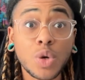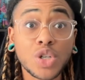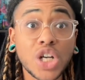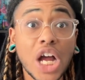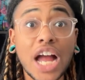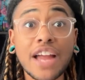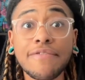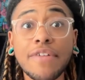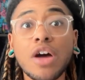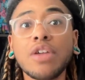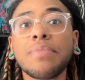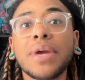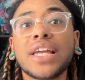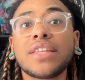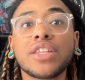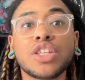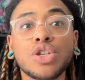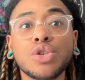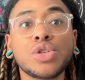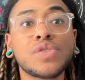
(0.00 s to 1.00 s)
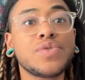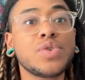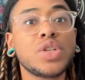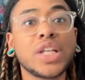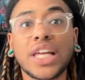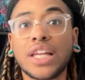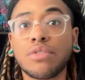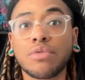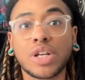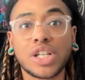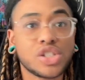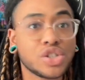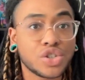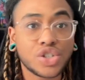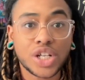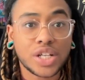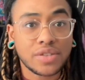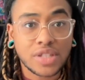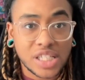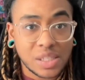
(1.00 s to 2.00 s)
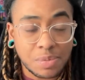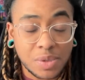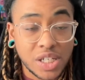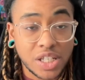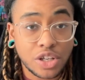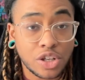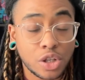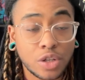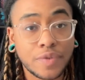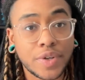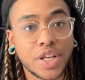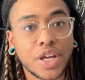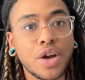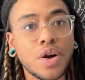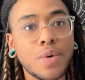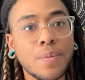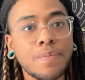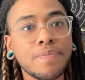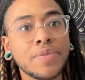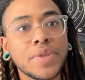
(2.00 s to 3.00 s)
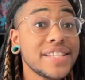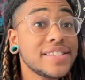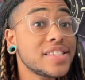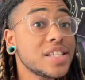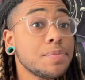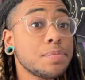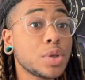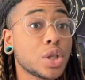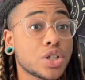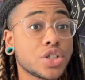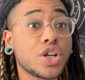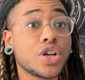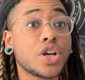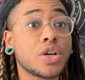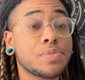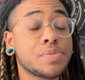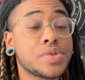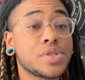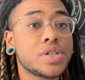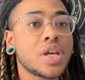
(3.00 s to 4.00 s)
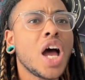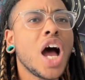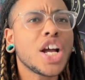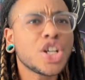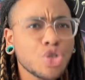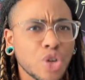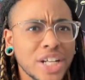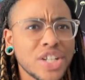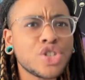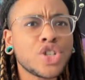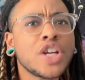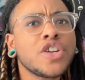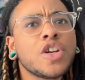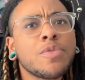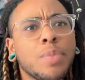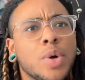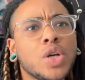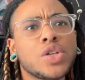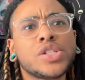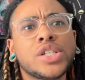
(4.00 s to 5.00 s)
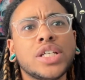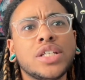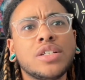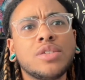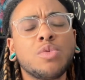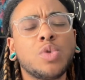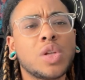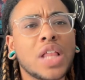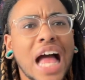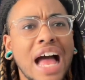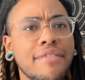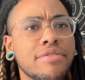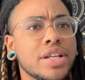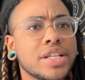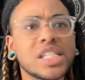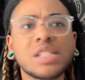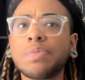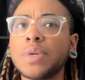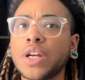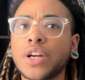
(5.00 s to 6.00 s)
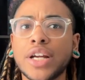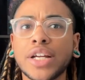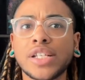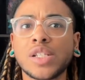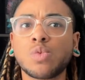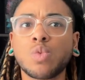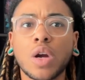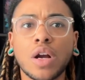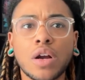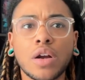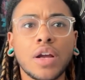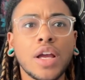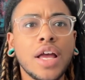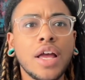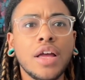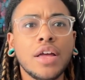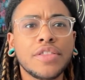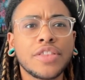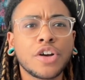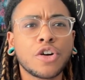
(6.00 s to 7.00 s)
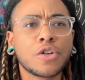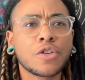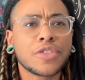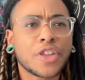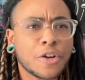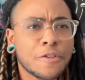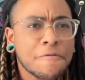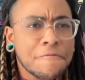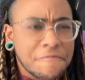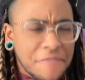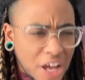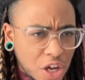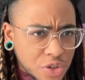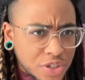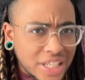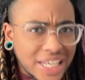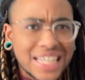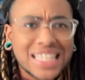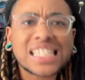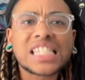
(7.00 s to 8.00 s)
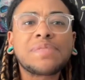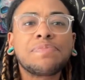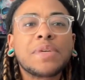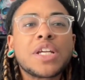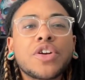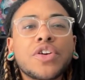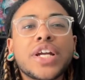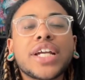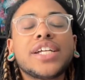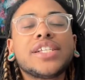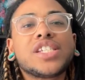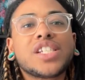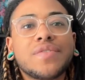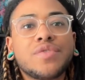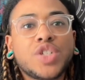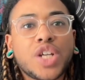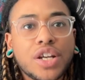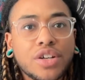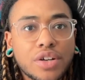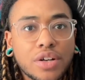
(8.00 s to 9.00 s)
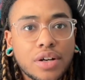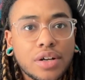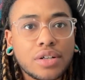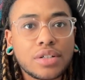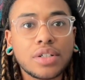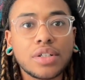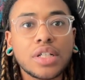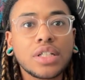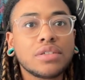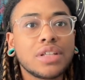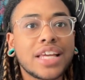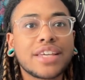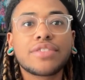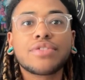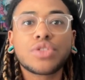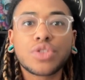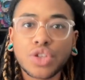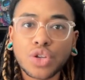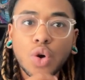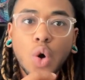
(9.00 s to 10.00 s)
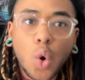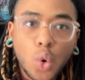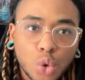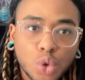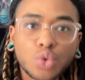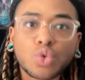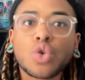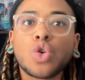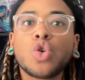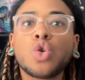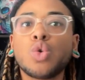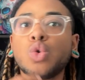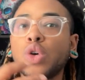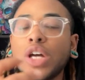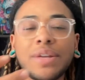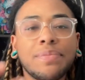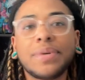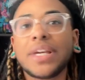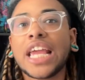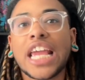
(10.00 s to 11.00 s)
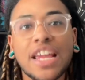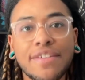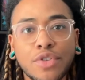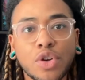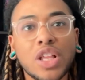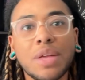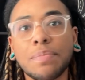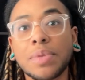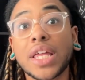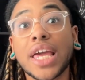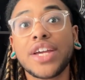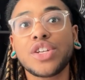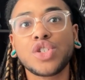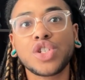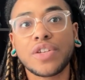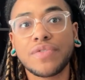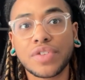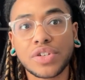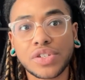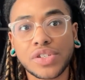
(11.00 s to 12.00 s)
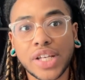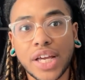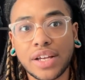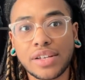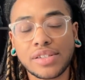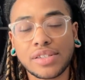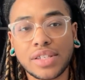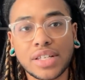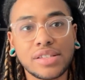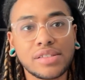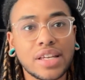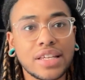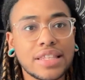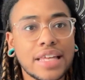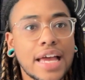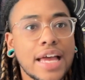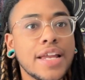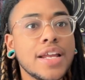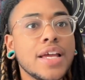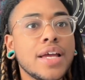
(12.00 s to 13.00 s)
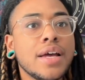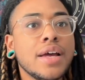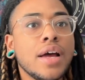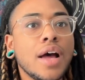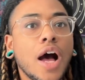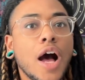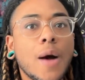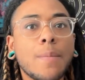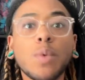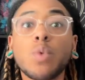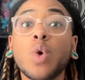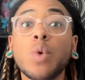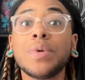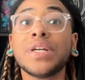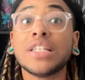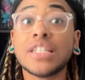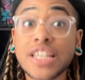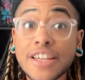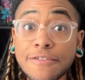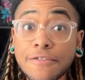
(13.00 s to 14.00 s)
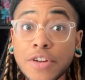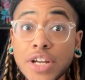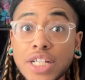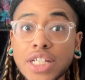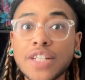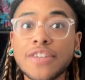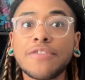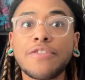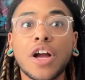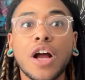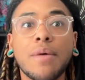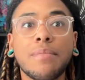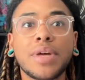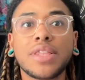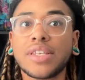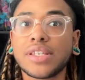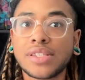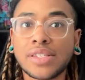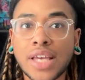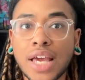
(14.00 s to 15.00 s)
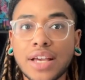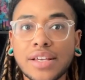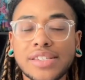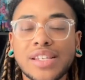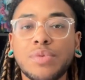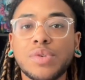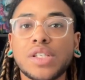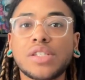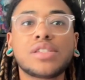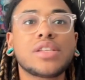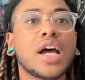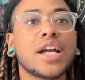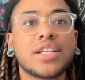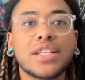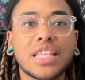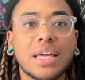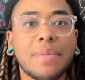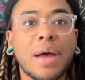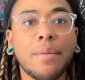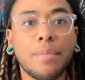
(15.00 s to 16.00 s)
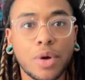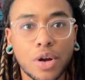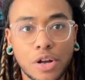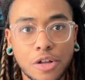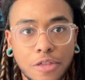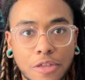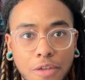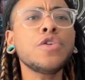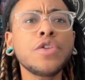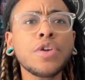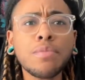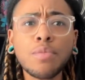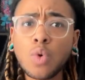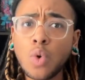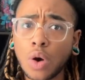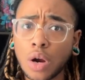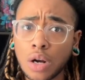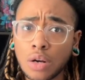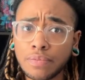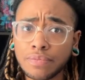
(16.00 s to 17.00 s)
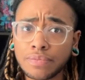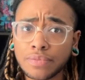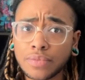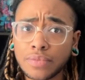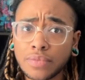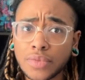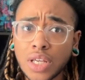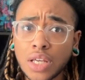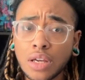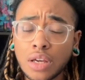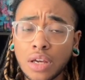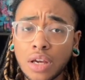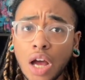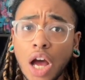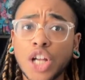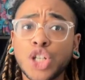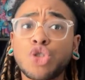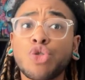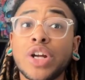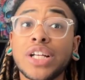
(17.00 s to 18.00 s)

which I found mainly useful in researching this particular video. In simpler terms, a transgender person will have an experience where their felt experience of gender, like the cultural and behavioral implications of their sex and things like that, will be different from the sex that was assigned to them at birth. Furthermore, a